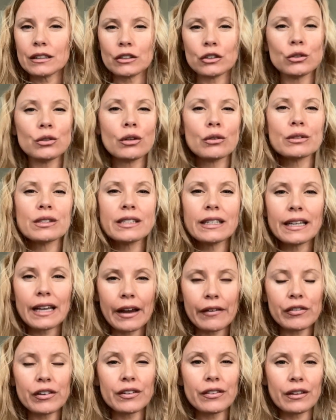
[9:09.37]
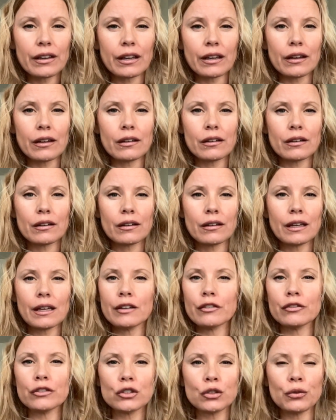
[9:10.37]
You don't see everything
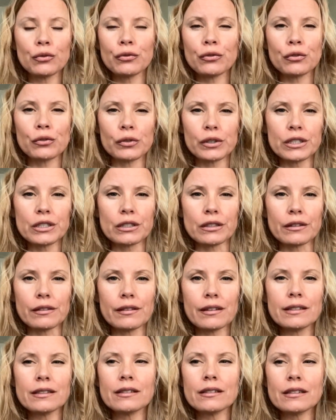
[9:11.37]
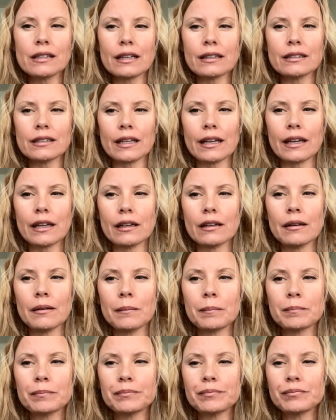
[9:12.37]
into fruition. This is like saying,
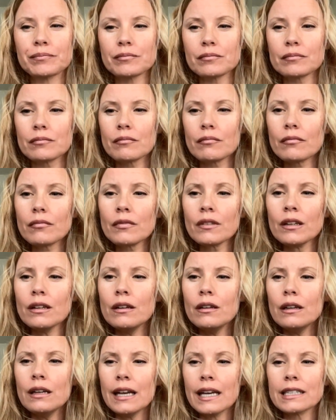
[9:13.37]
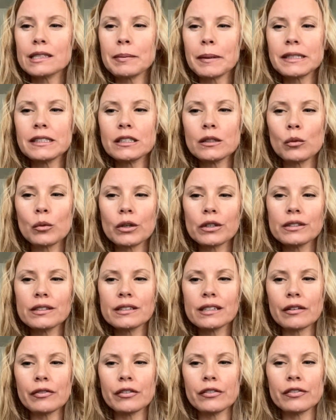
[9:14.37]
expecting the worst,
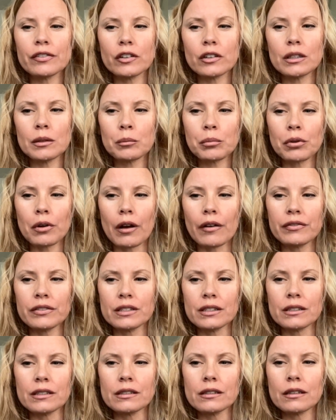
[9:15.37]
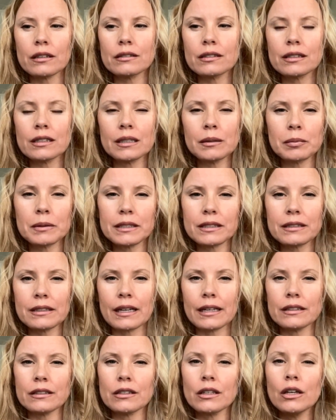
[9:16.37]
self fulfilling prophecies, sleepless
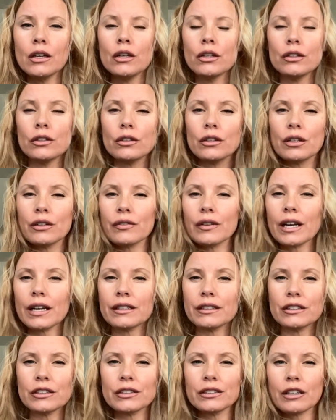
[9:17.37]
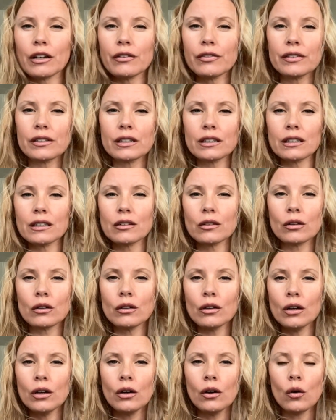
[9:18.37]
nights. You could have gotten yourself in a
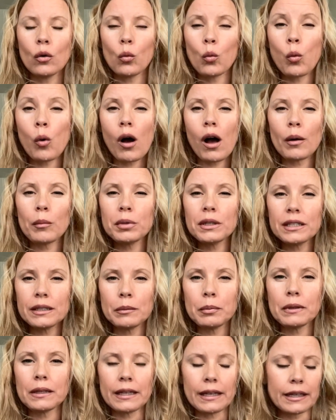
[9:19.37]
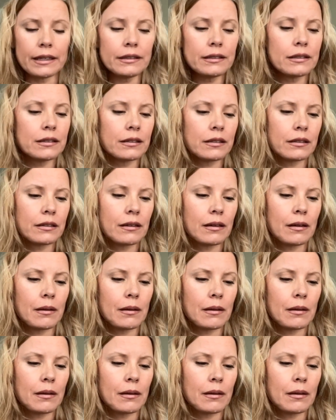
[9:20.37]
little wobbly place